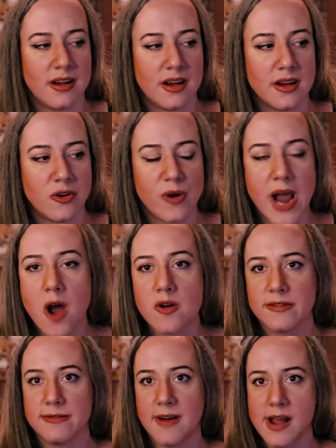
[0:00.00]
a
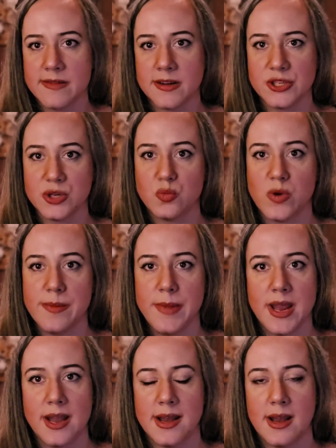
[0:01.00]
crowd of 500
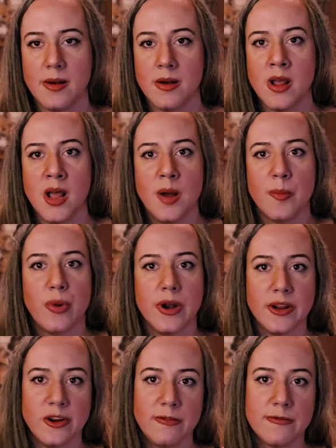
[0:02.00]
women, and
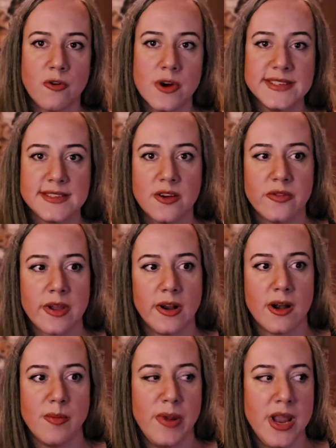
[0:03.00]
putting her voice out
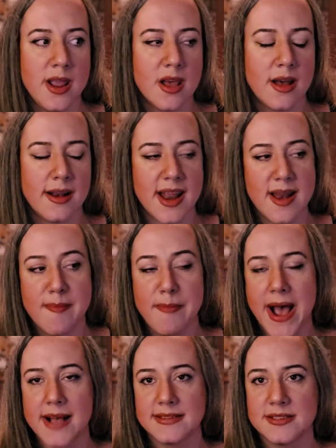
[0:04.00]
there, and being an
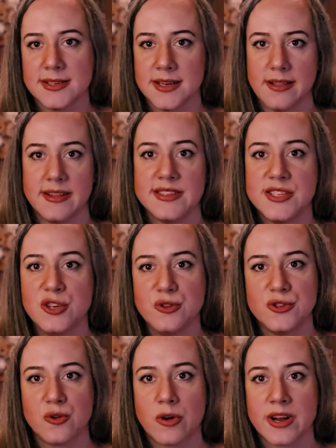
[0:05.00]
ambassador to this
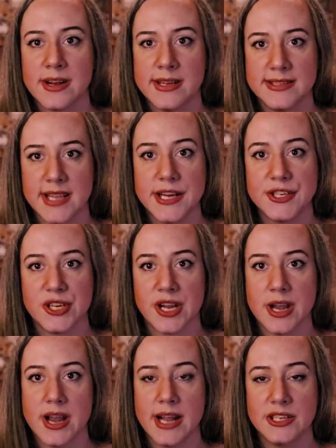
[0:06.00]
huge
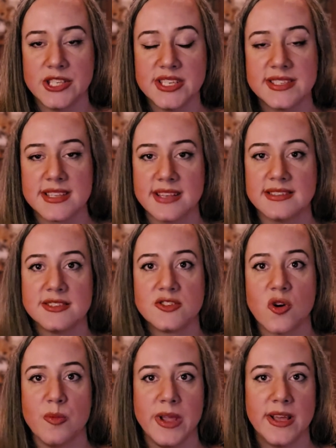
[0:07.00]
organization. And she says it's
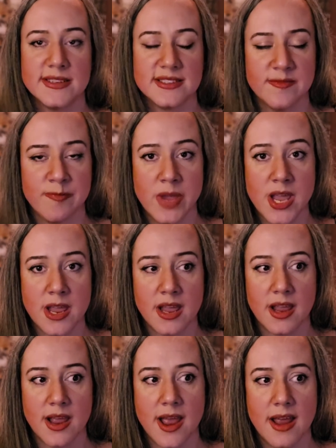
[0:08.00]
all because of
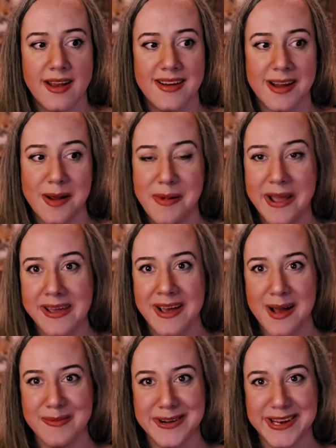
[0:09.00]
me. And I'm like,
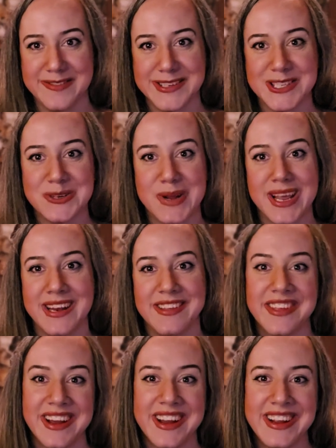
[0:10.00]
I'm not even doing
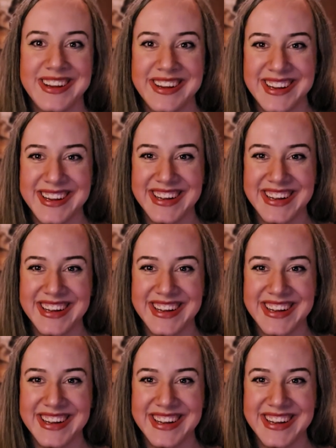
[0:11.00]
anything.